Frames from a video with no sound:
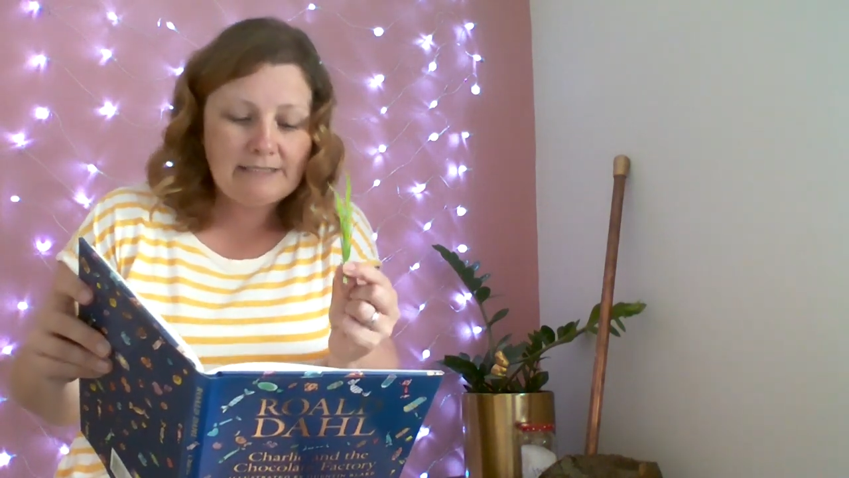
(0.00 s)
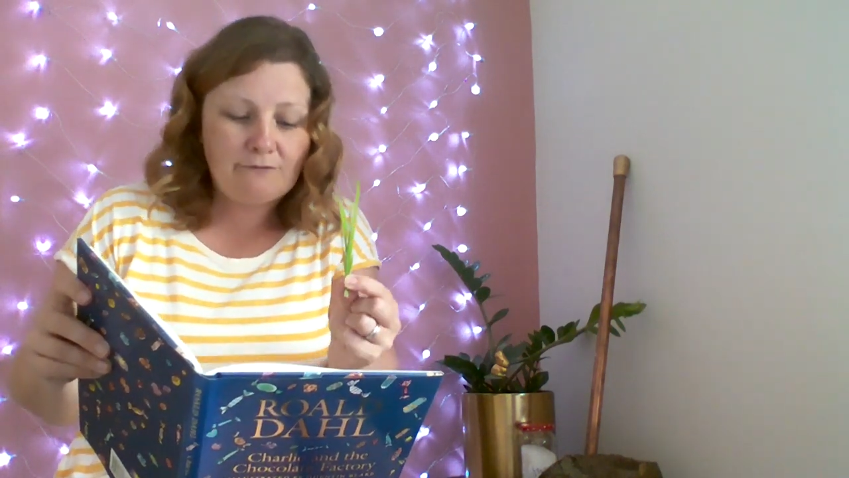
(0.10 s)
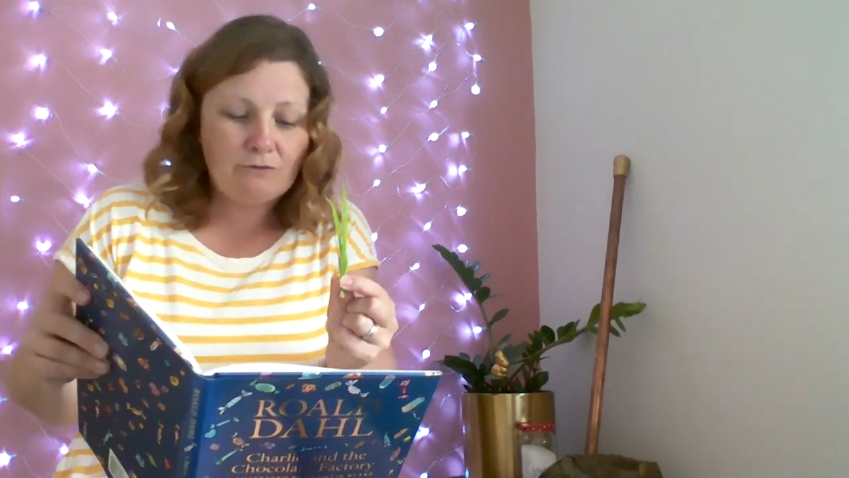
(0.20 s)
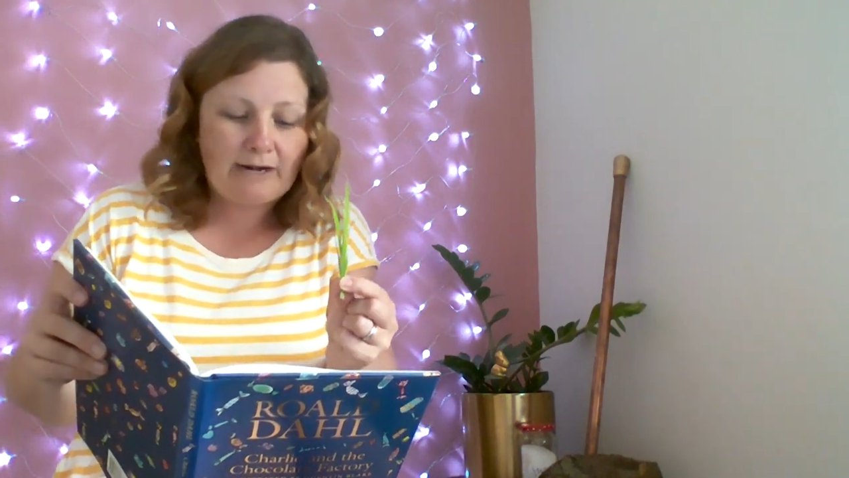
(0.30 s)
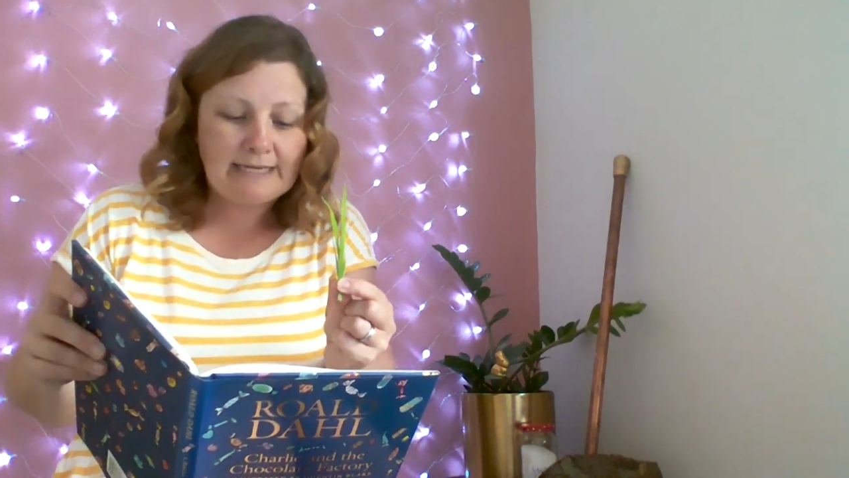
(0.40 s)

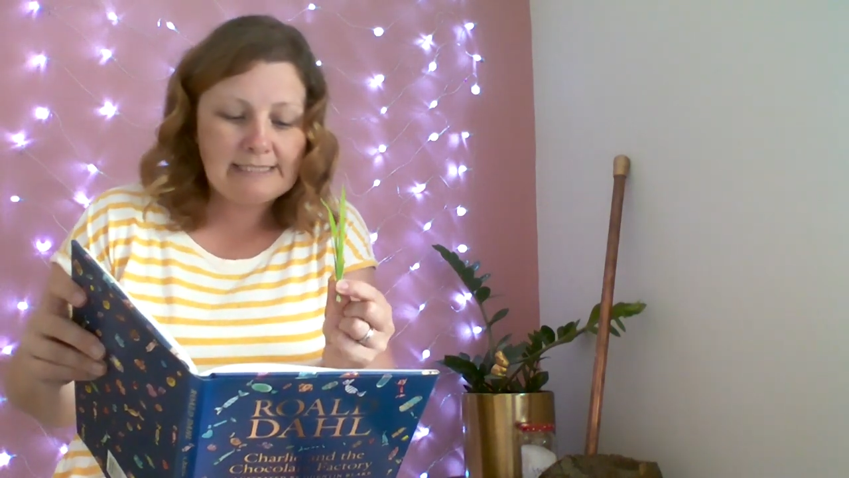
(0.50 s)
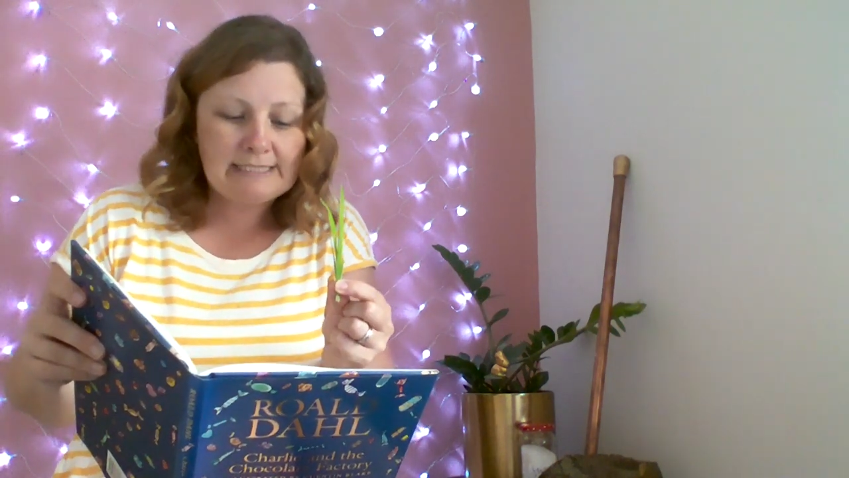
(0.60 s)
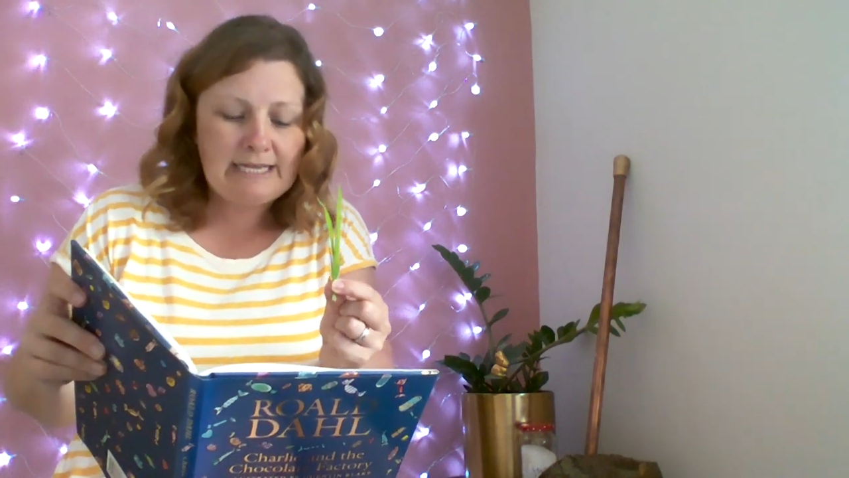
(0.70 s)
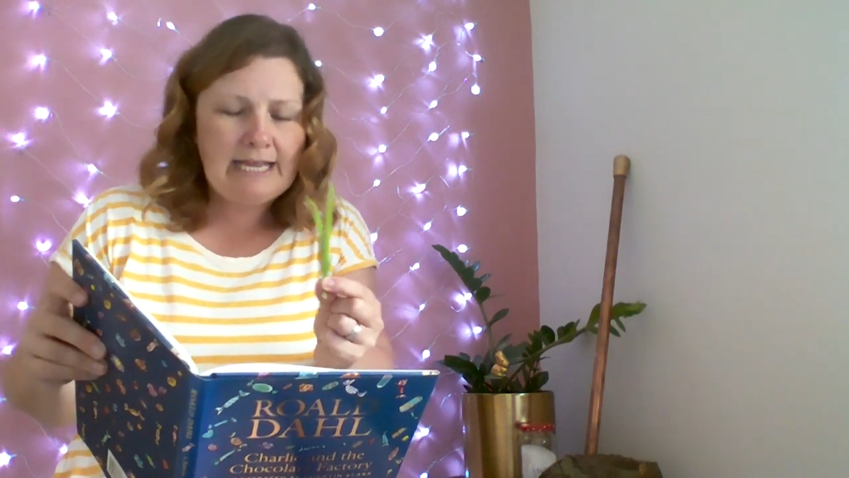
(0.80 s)
of grass.